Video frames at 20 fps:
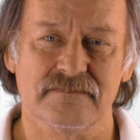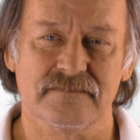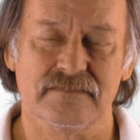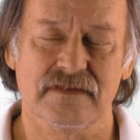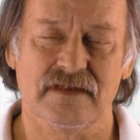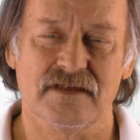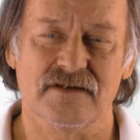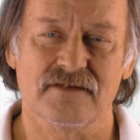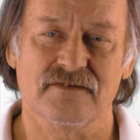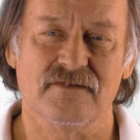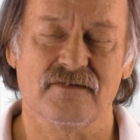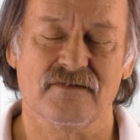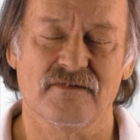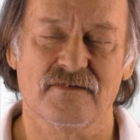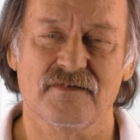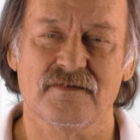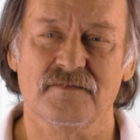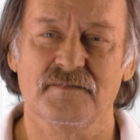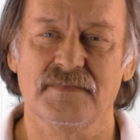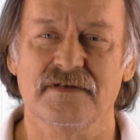That
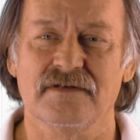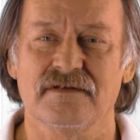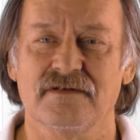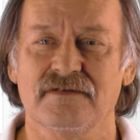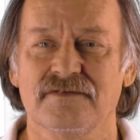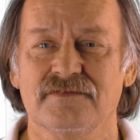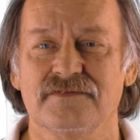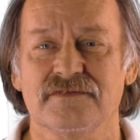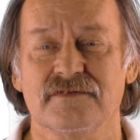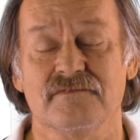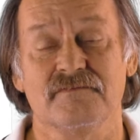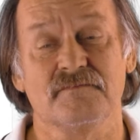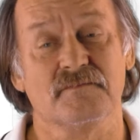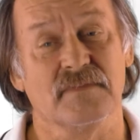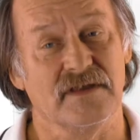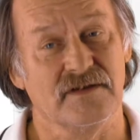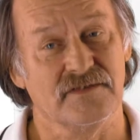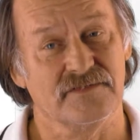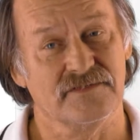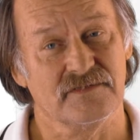occurred because of
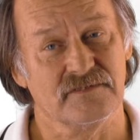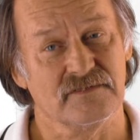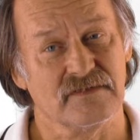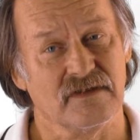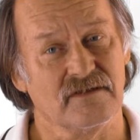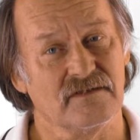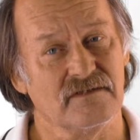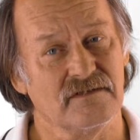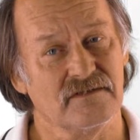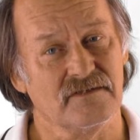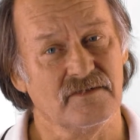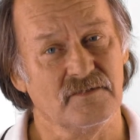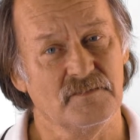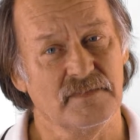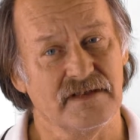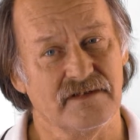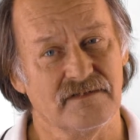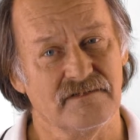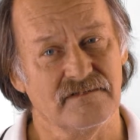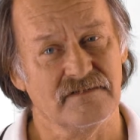medicine got a little
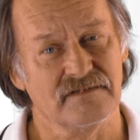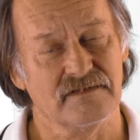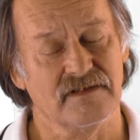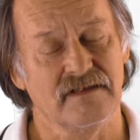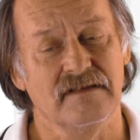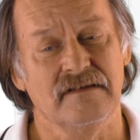better,